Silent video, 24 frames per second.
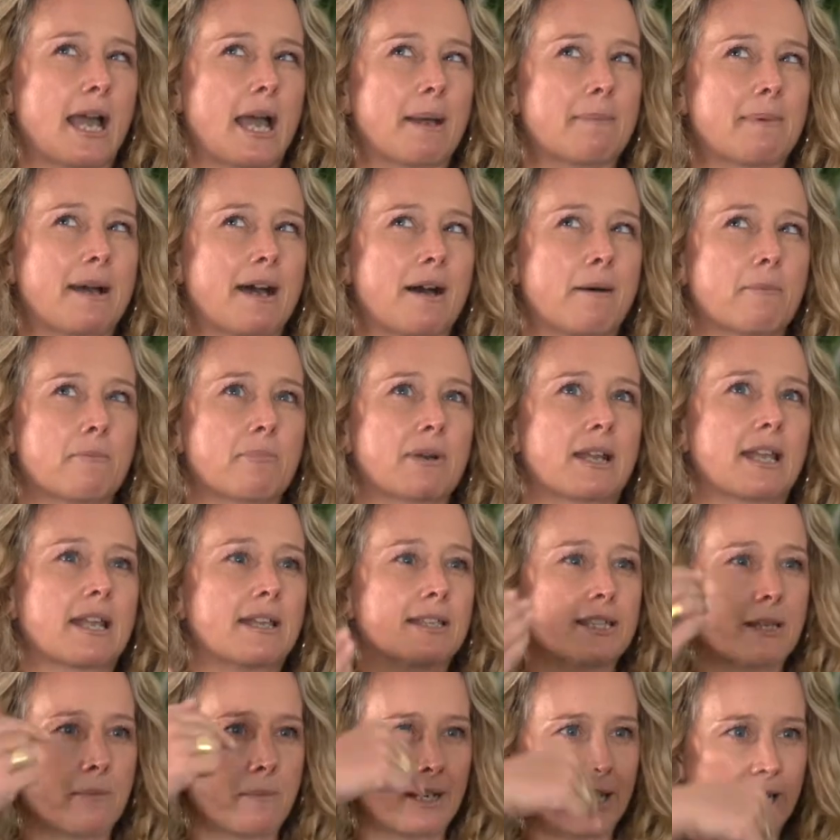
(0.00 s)
about bringing
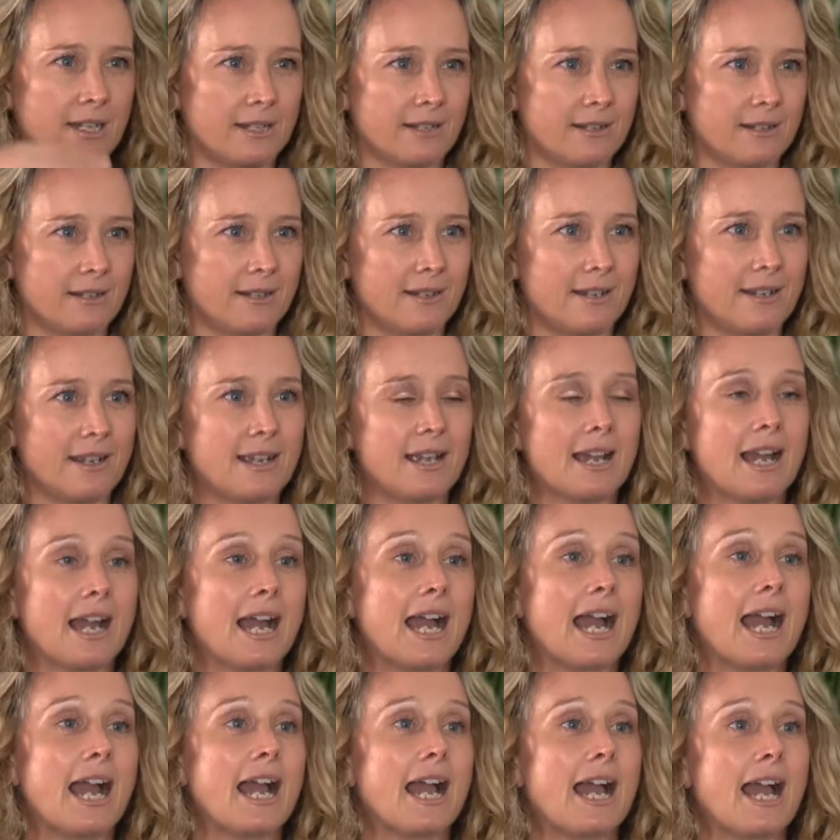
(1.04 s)
someone in,
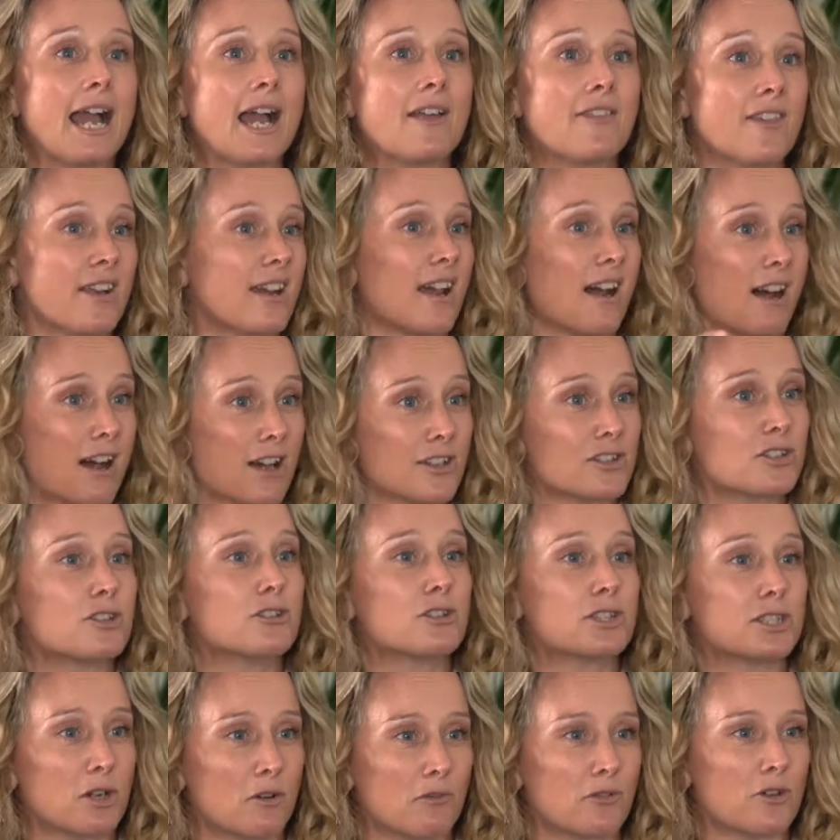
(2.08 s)
and then ask
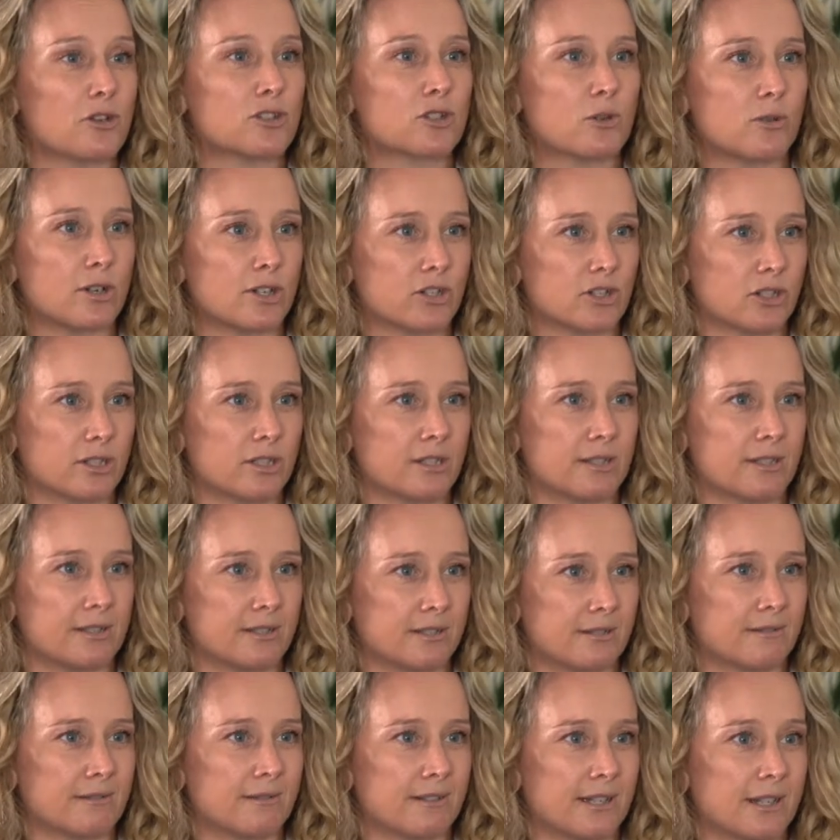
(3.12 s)
yourself those questions
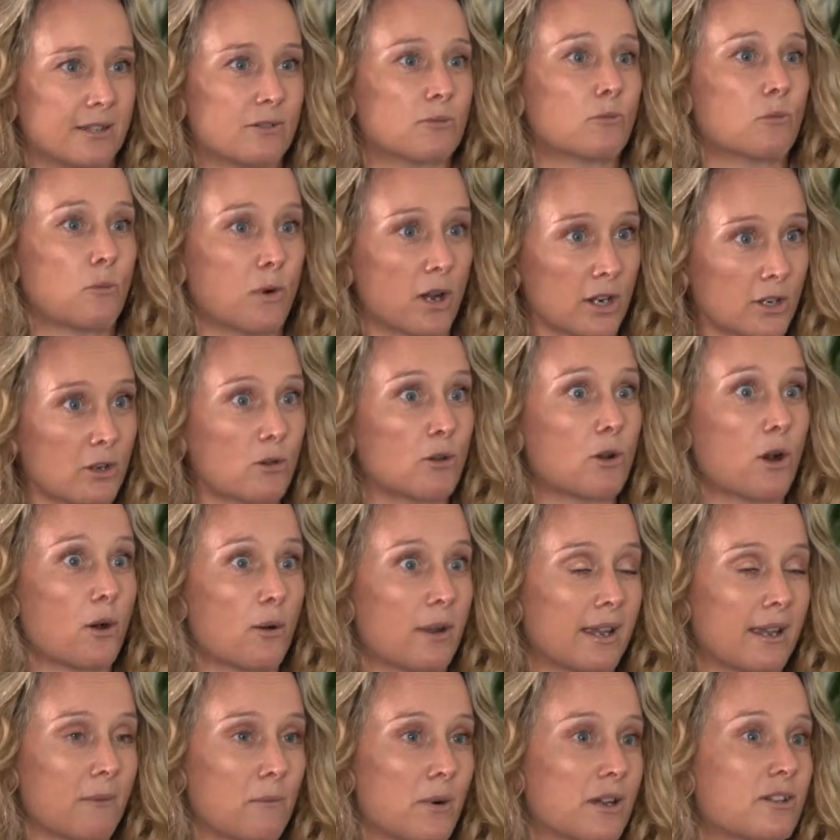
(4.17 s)
while
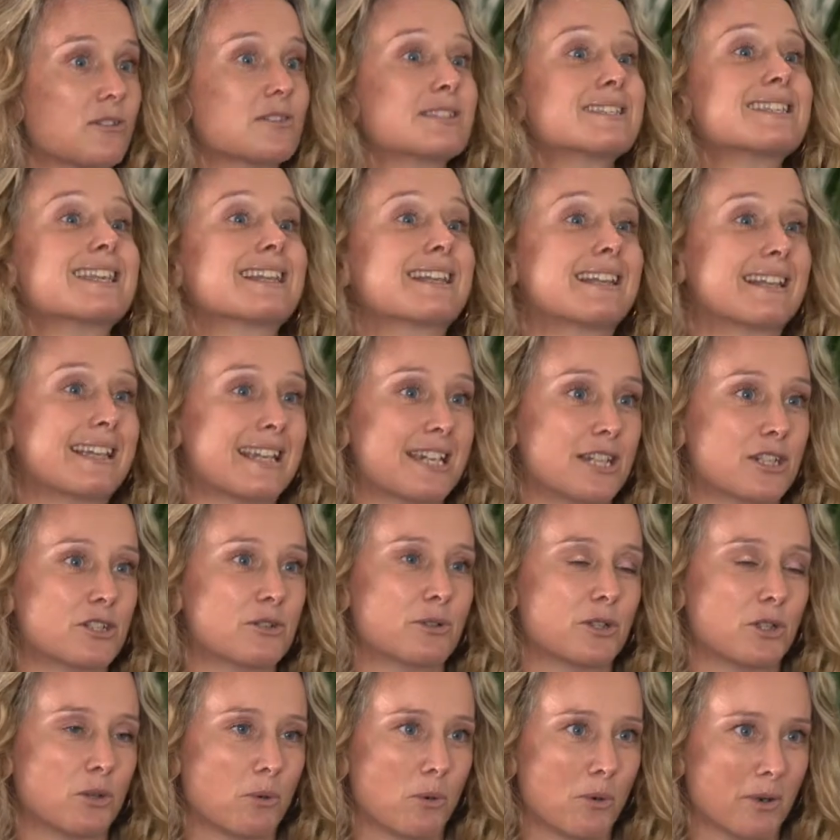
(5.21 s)
you're settling into
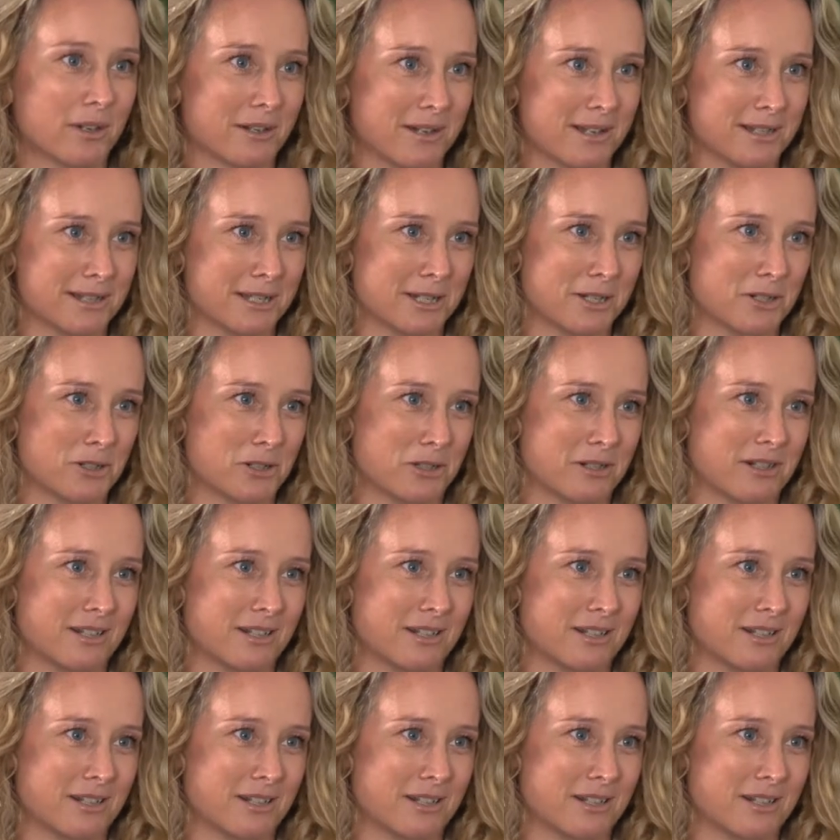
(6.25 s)
a new organisation.